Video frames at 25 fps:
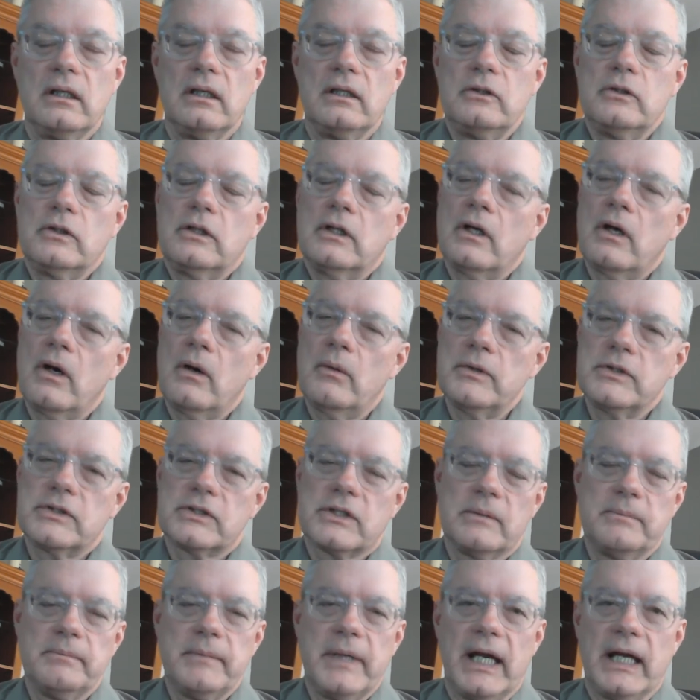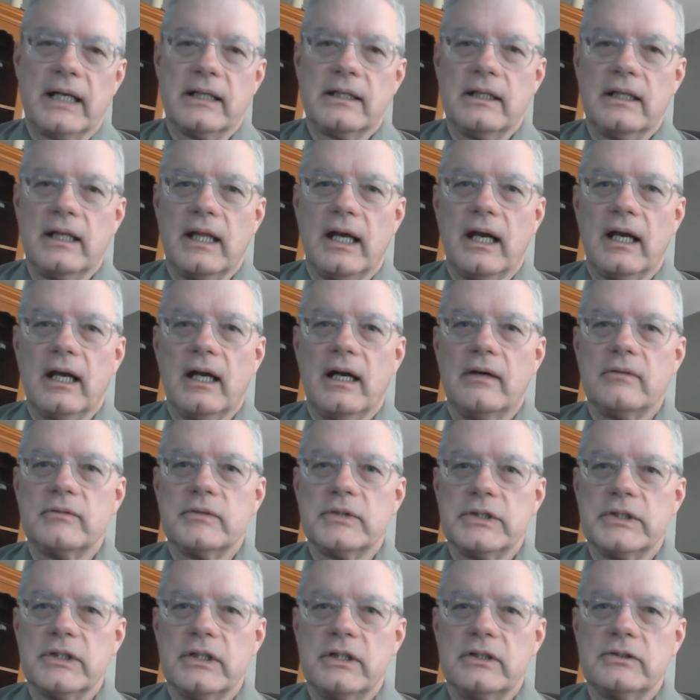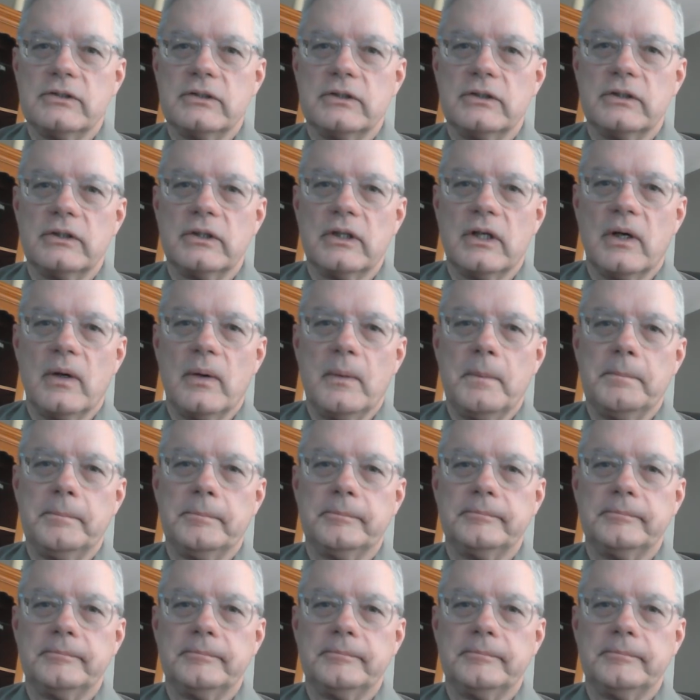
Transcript: You can always come back to that conversation, you know.